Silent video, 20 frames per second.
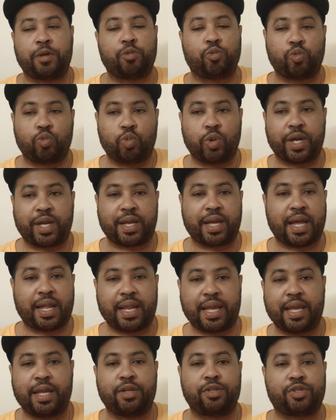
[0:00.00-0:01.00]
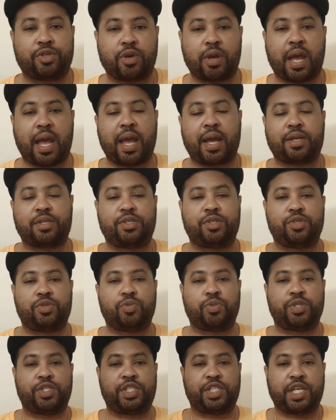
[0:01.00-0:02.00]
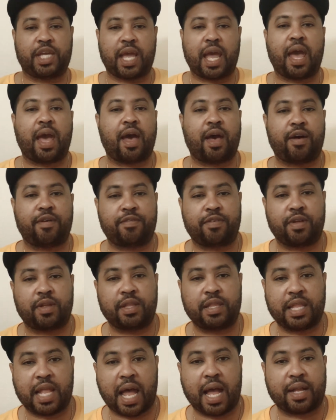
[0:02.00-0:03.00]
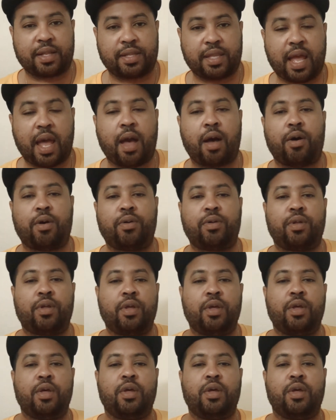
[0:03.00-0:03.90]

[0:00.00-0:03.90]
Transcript: What kind of interactions would she have knocked out?